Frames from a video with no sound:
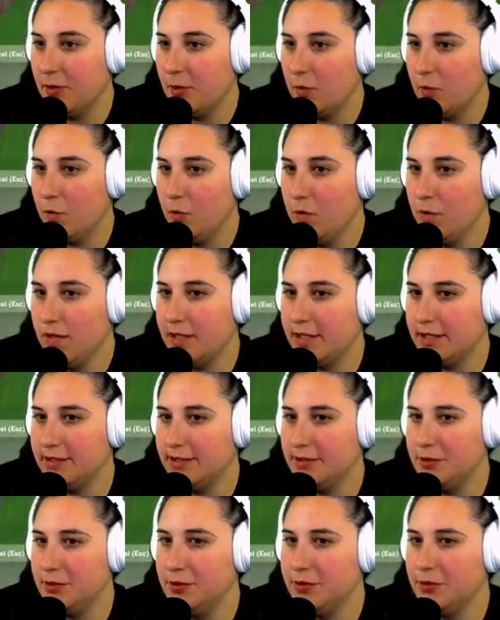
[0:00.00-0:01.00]

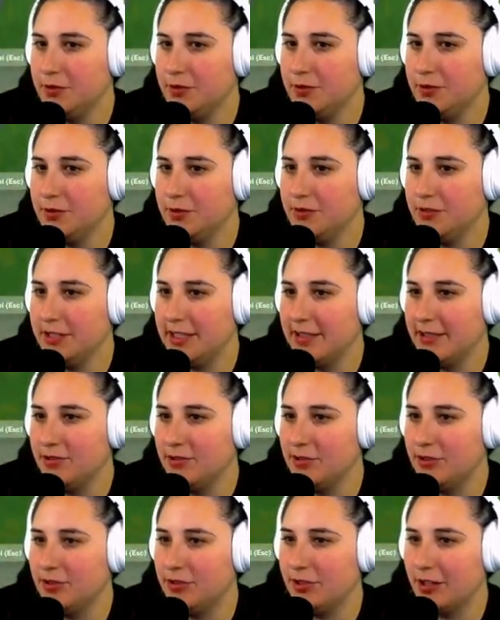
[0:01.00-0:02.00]
Woohoo! Look how
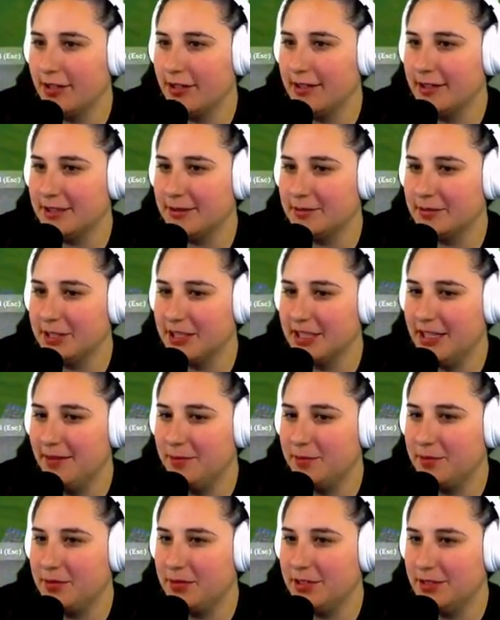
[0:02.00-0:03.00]
sharp. Look how
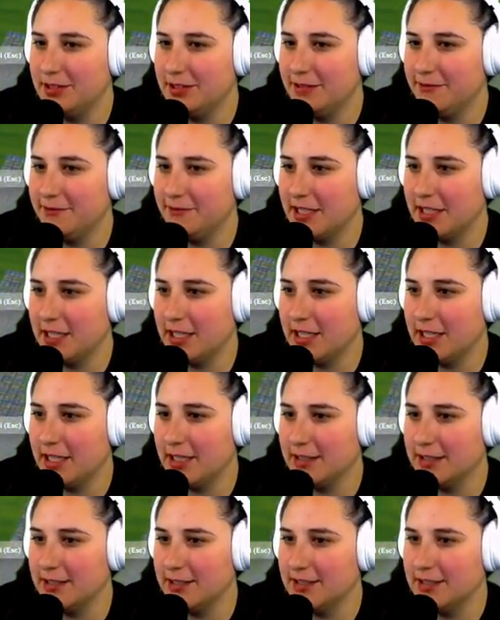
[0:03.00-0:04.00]

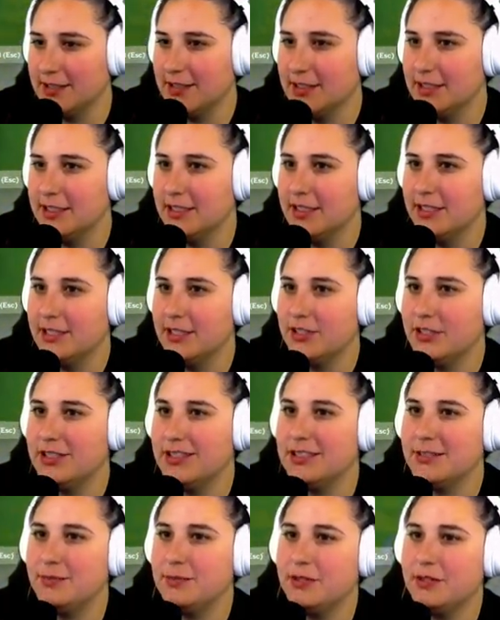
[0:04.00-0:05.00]
beautiful.
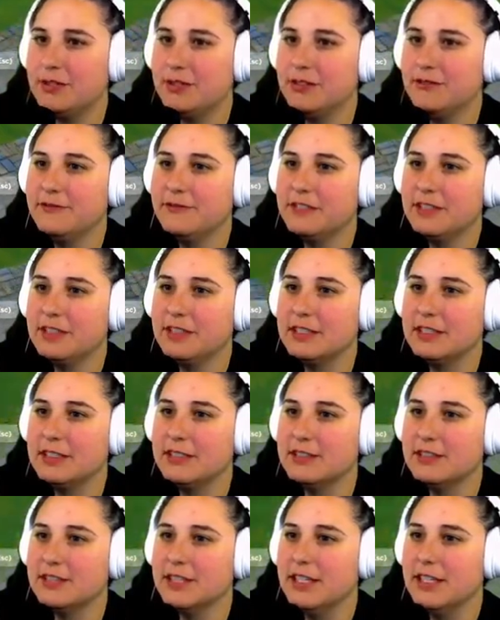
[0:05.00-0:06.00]
She's
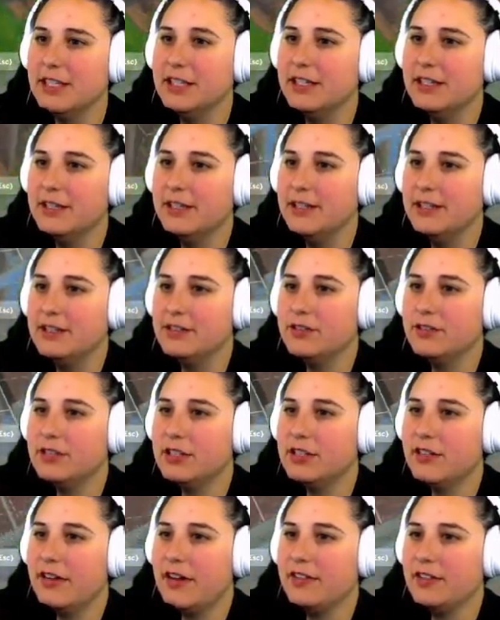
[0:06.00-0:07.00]
beautiful. So
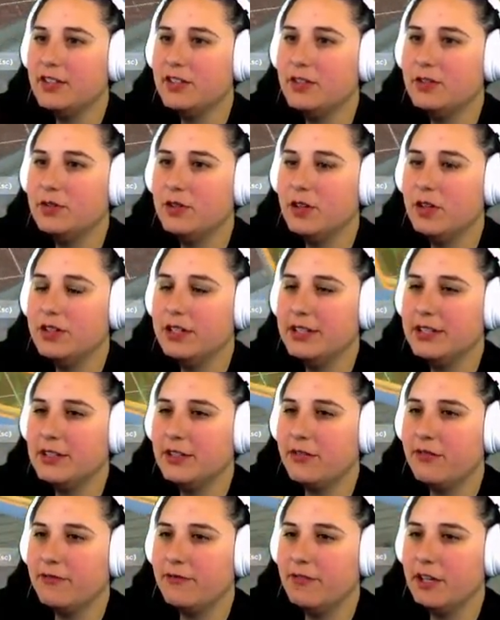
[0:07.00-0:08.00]
instead of having to do all like the
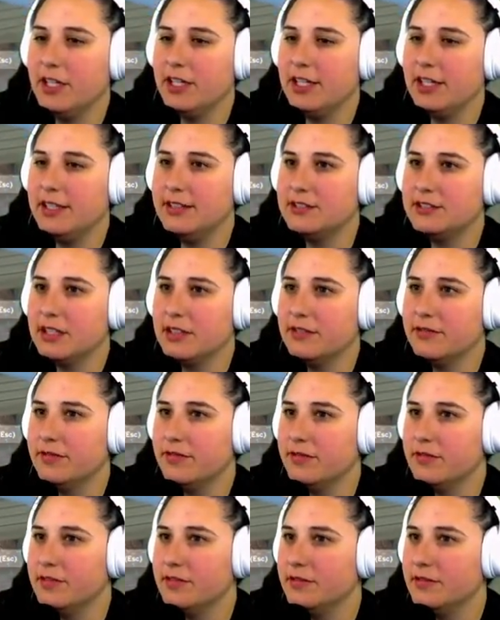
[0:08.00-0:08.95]
funky stuff